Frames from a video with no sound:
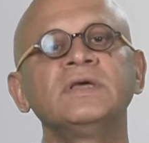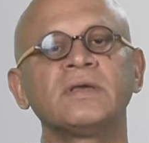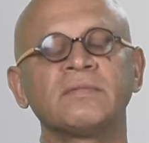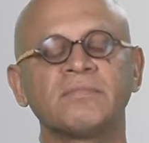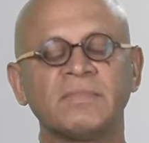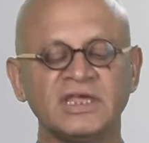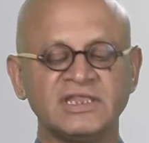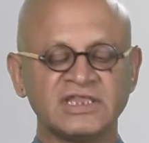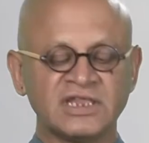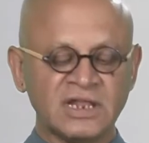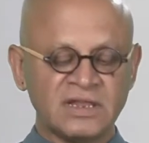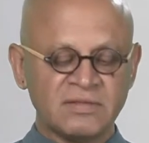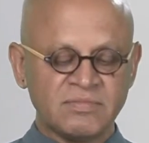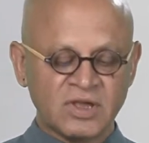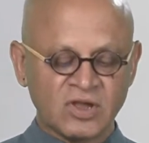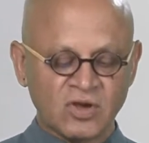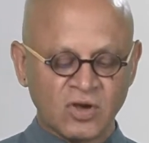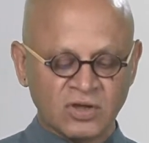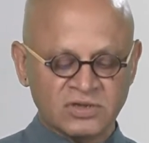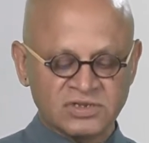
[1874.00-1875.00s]
Basically
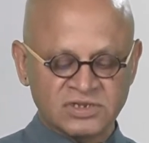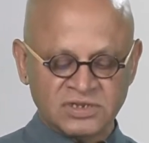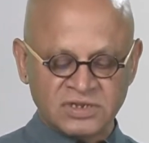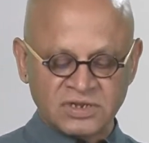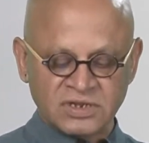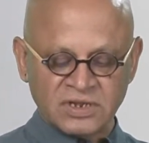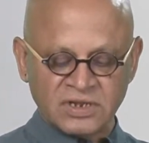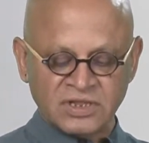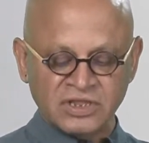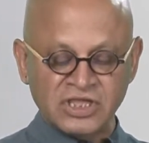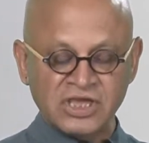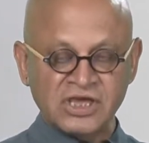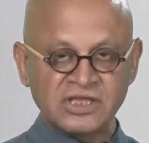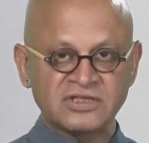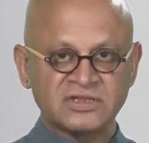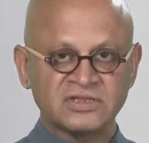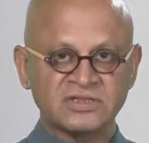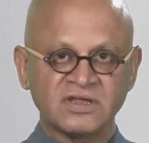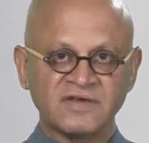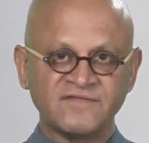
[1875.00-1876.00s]
because near
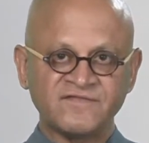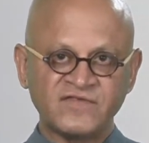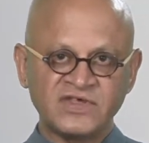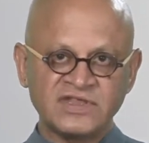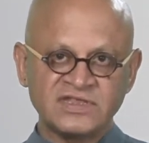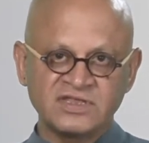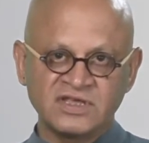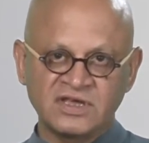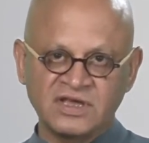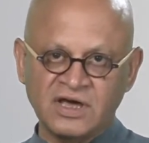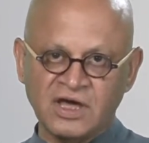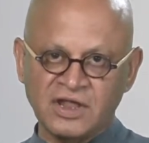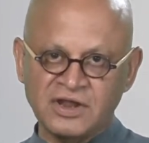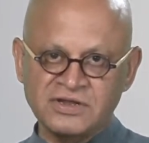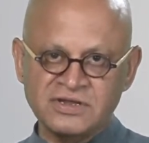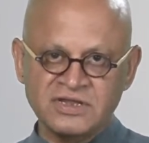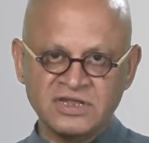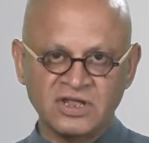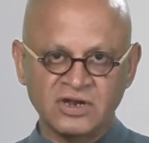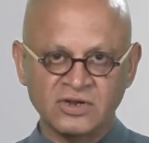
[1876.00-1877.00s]
the surface the
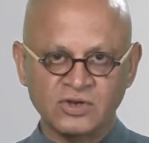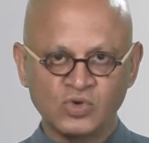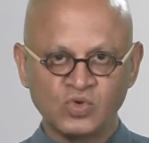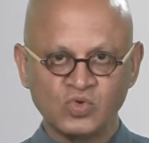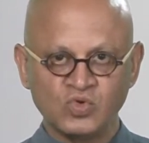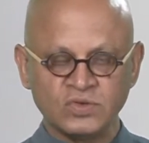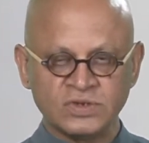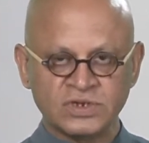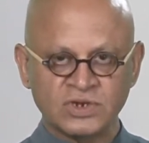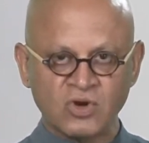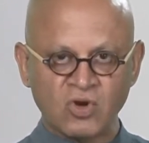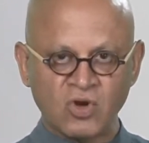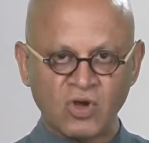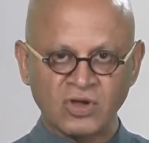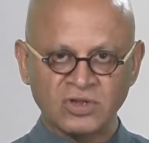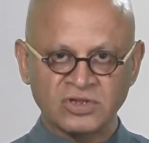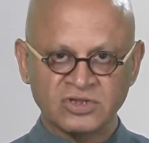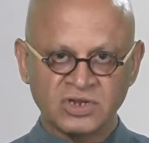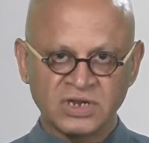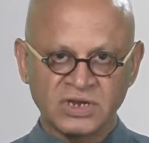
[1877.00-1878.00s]
currents are too
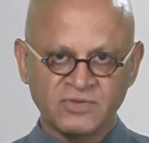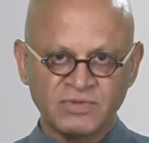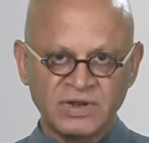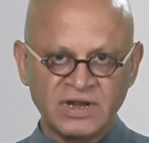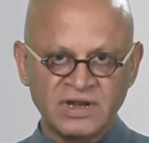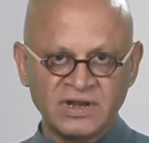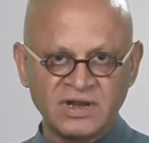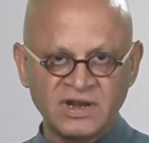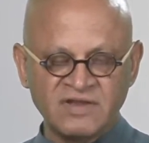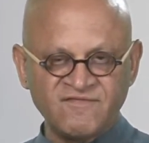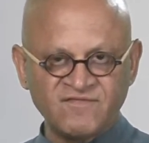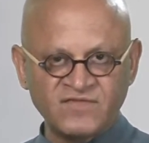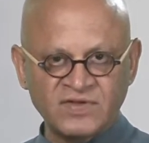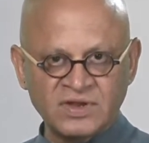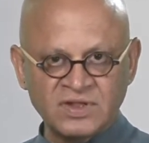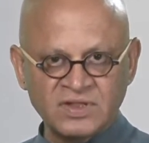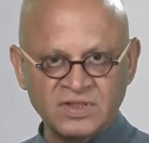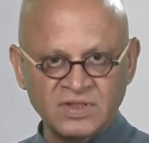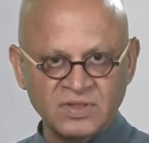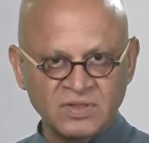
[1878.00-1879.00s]
strong, so it will
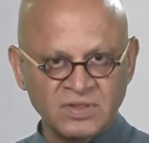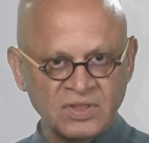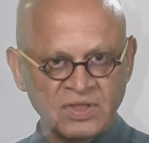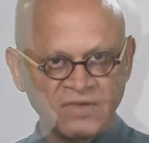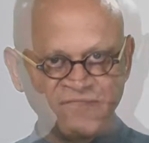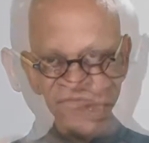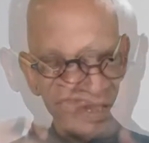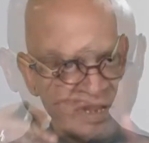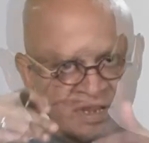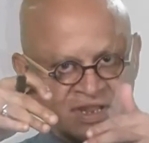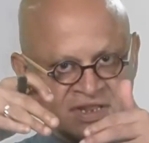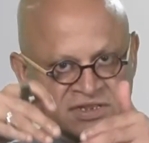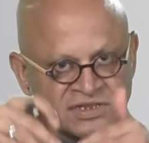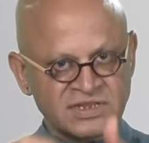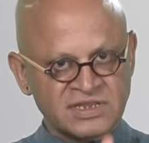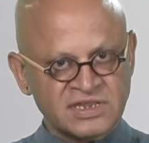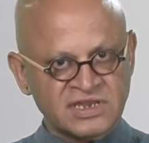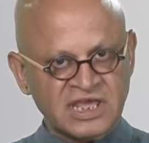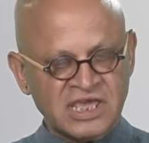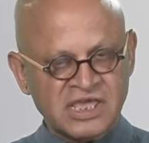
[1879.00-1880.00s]
drift if it does
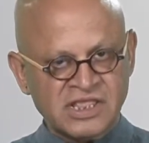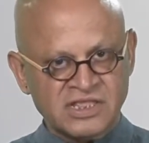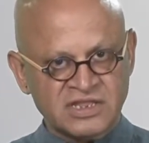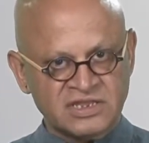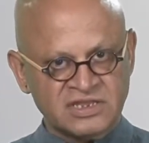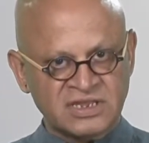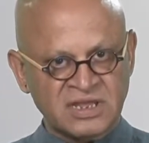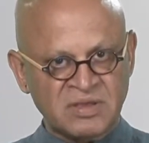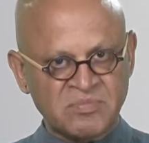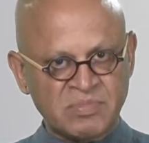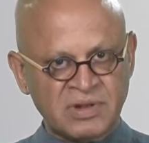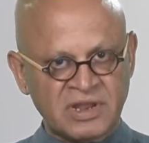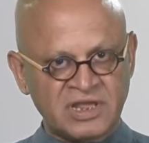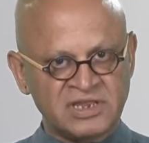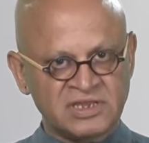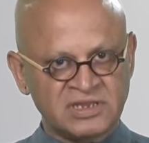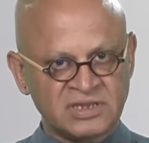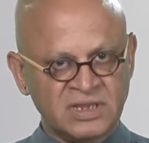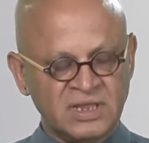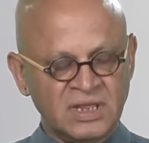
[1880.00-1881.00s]
not stay in the same
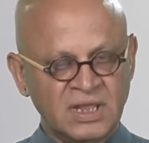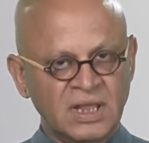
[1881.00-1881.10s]
place.